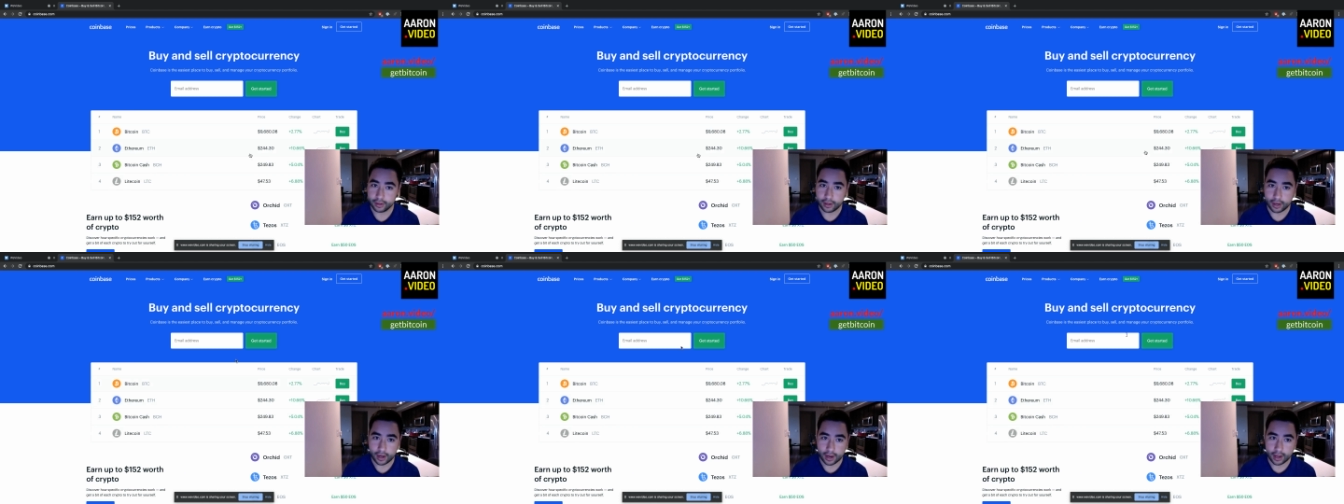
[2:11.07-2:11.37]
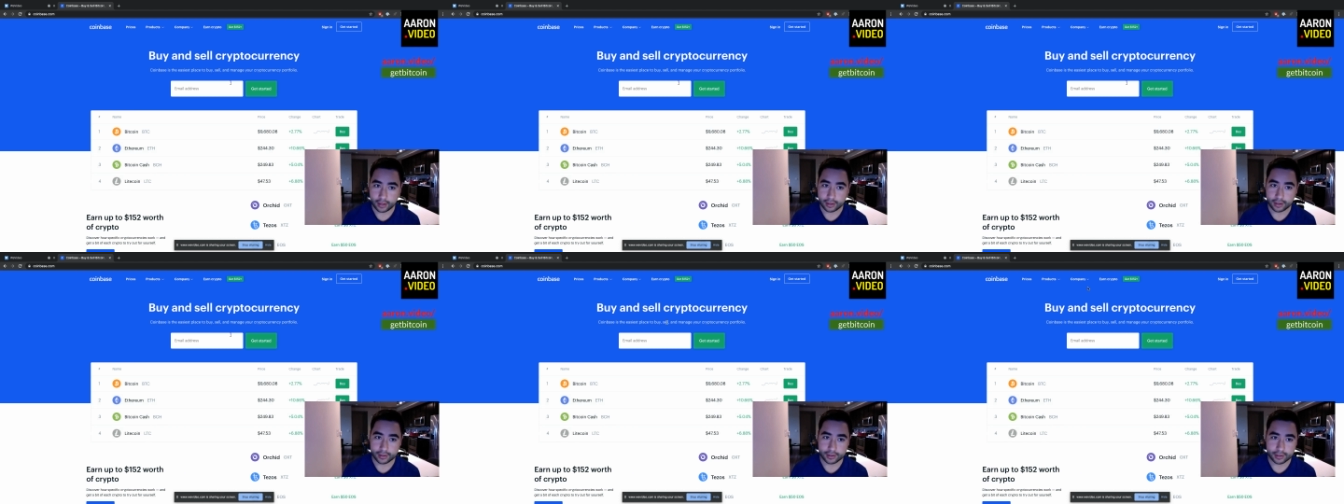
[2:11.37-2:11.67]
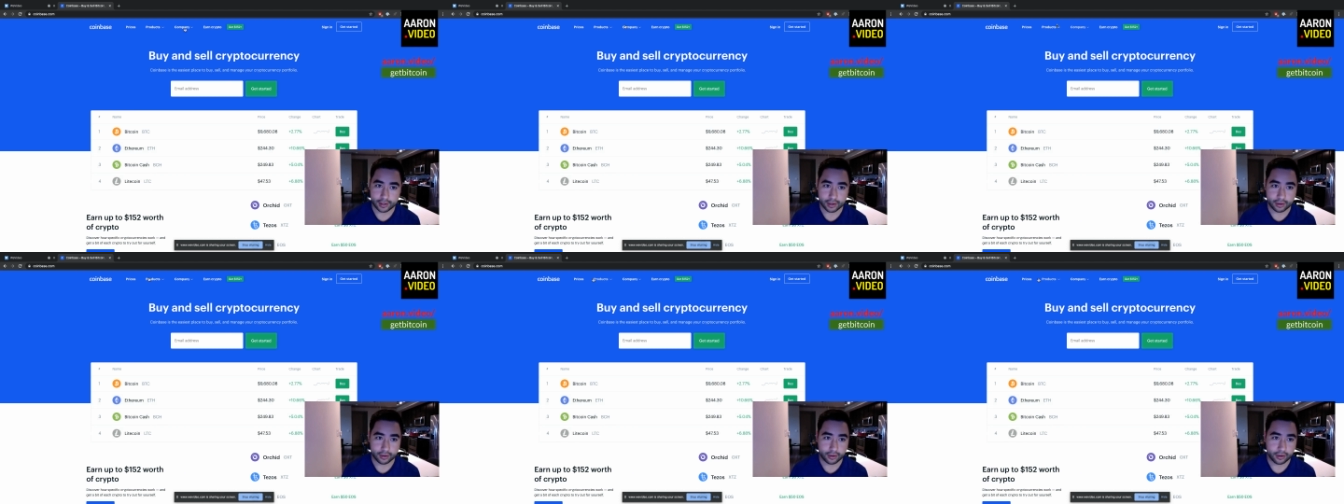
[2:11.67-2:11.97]
and that's
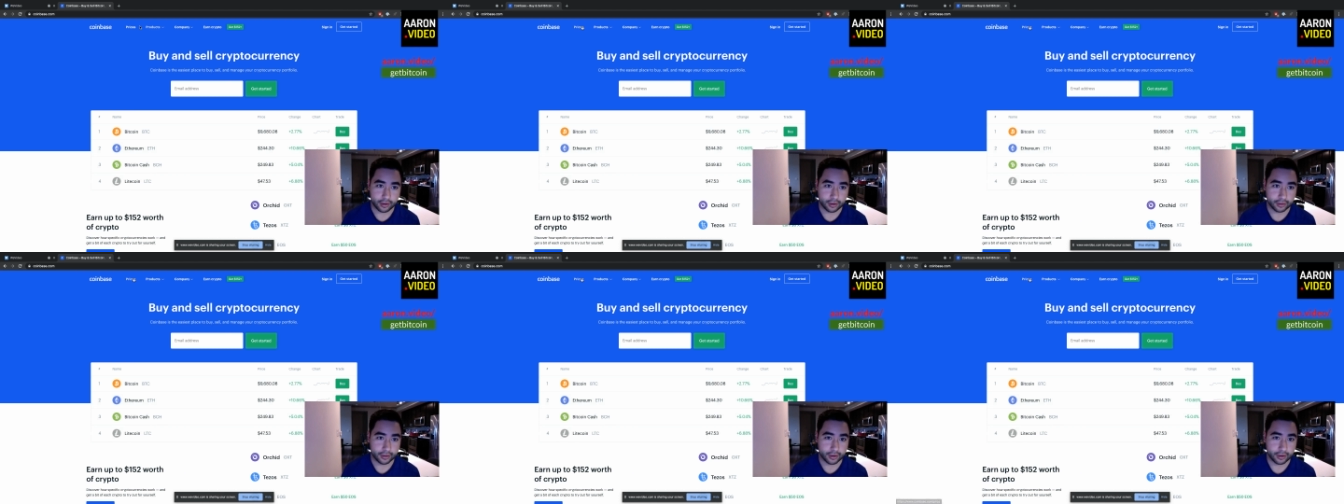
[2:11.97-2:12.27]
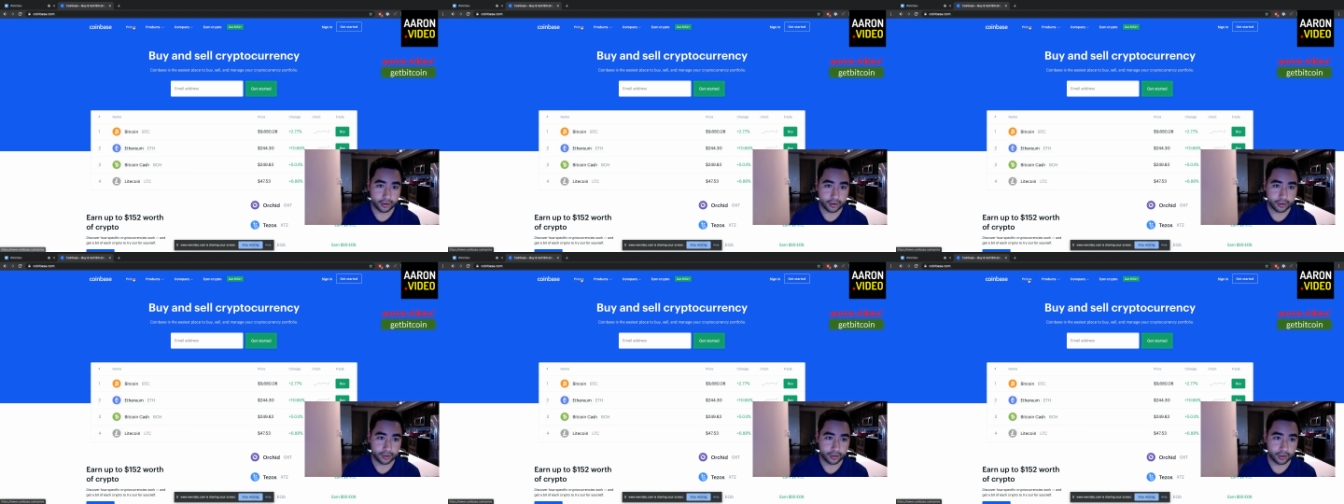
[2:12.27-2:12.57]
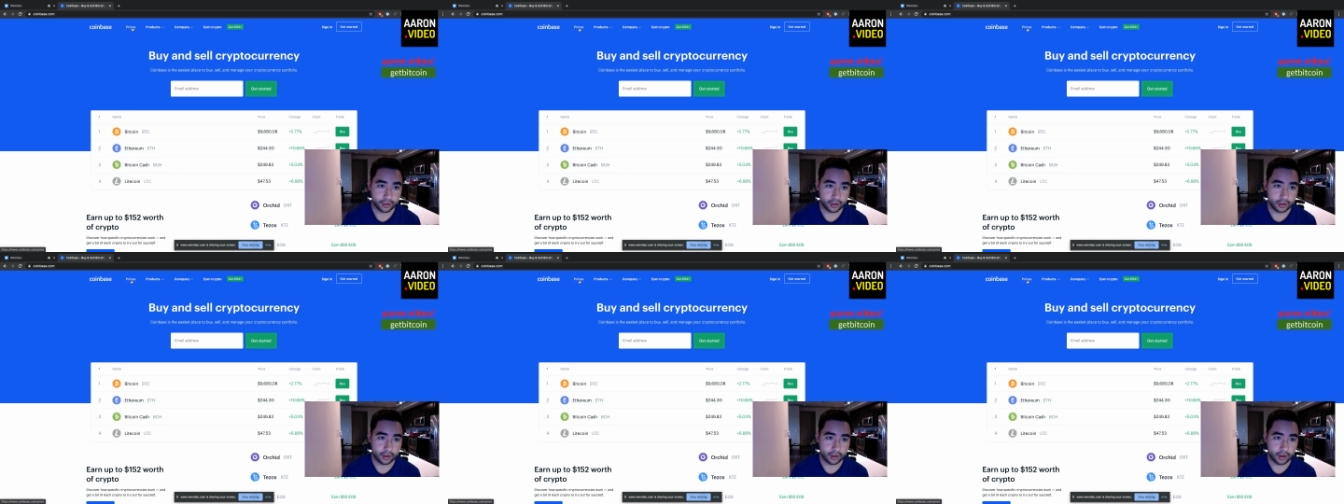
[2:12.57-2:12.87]
not all. There is a
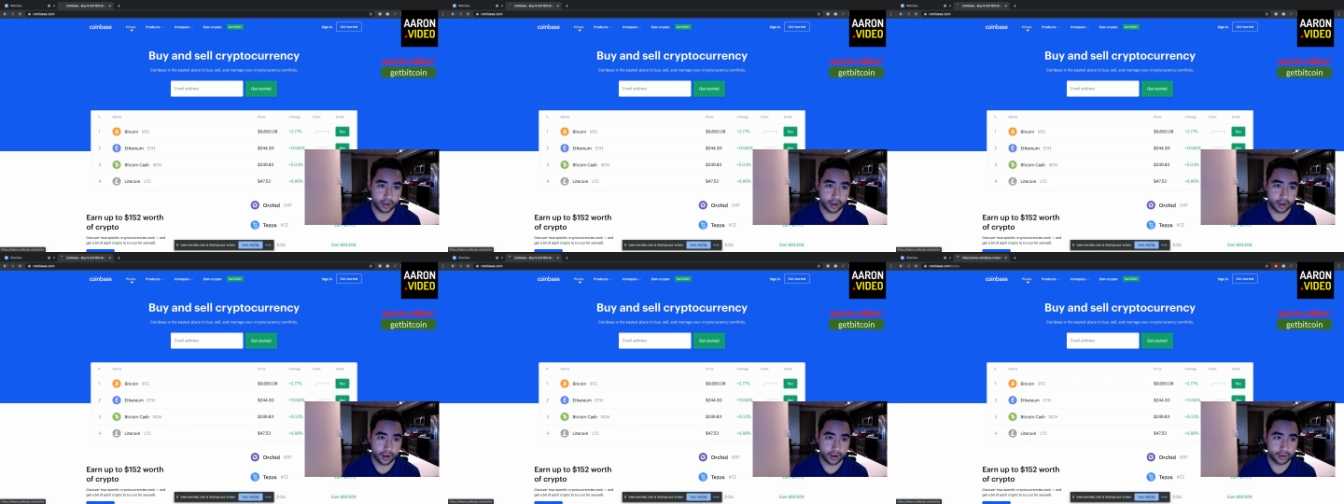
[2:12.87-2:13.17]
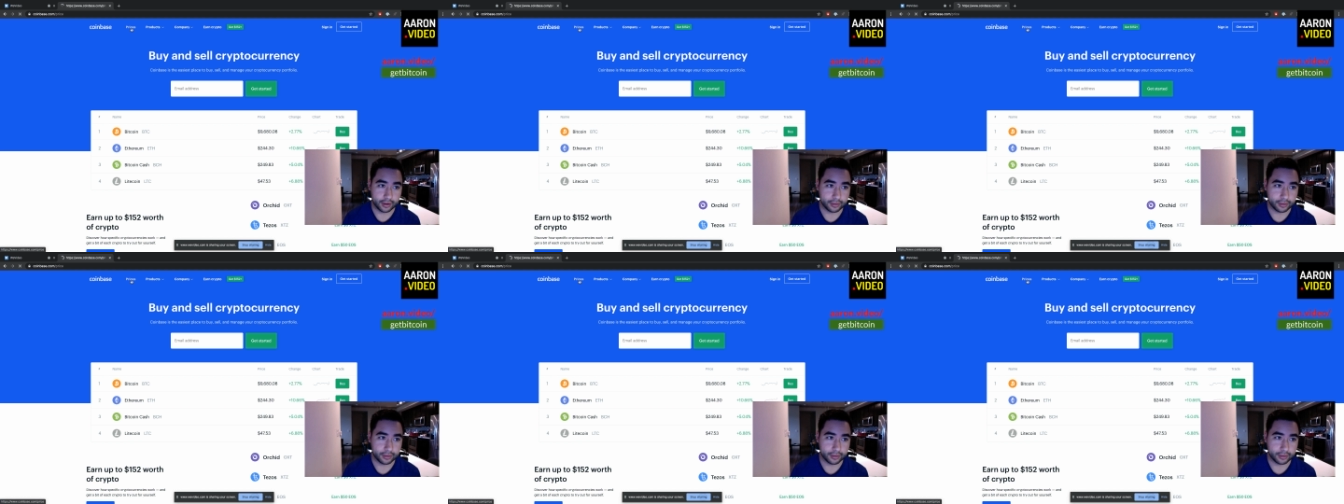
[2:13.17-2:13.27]
lot